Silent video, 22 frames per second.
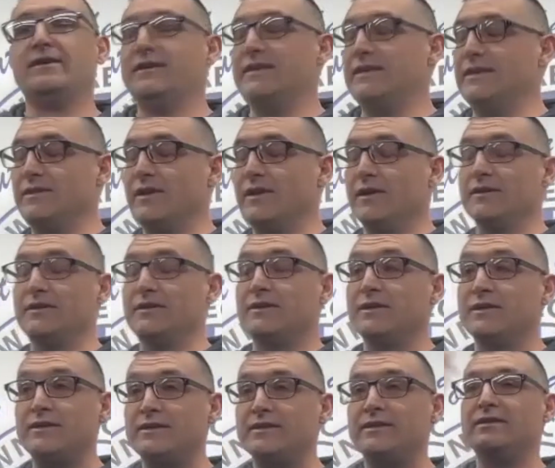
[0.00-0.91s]
eating all the
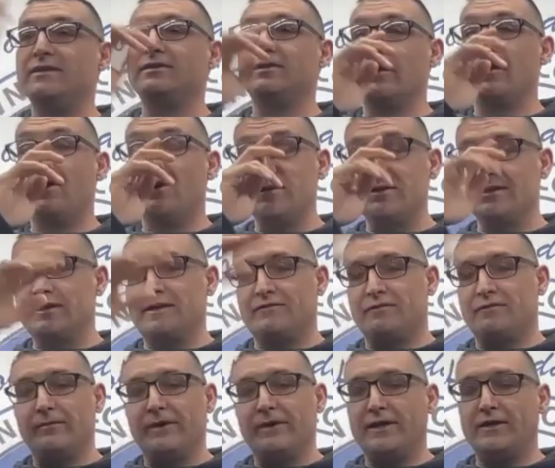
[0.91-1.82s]
cookies at all these
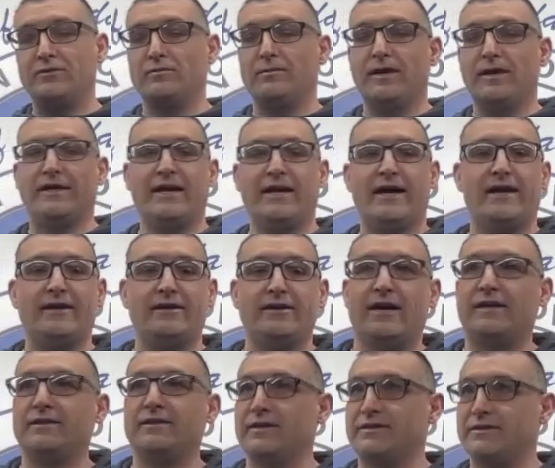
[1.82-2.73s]
different meetings with my dad, and
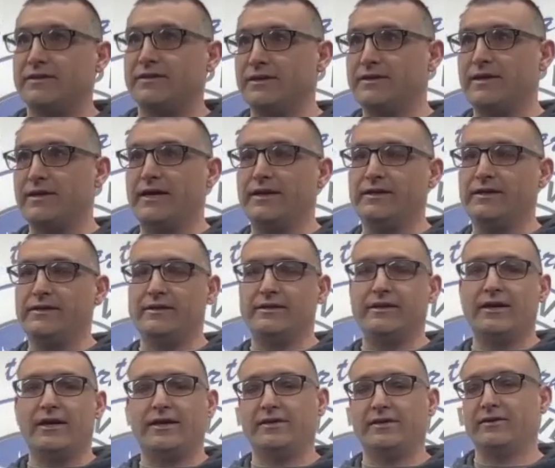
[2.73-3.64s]
not listening to anything,
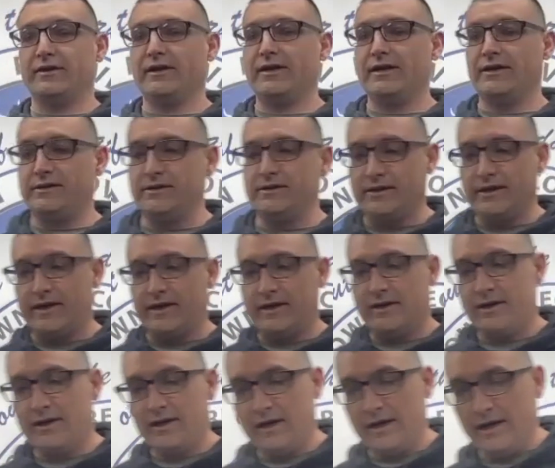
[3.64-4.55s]
not hearing anything they
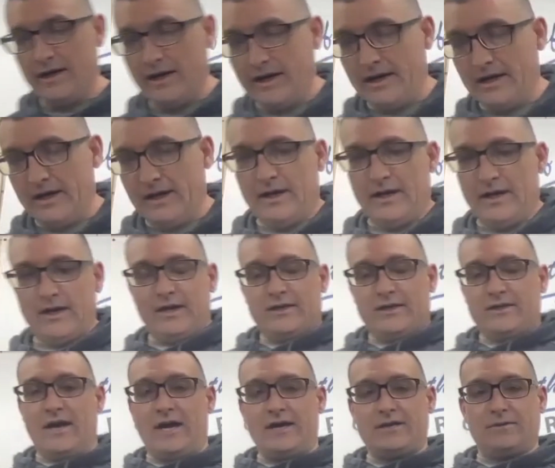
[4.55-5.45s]

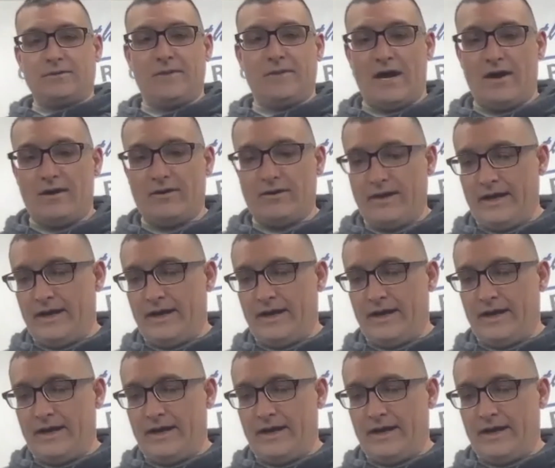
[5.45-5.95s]
talked about.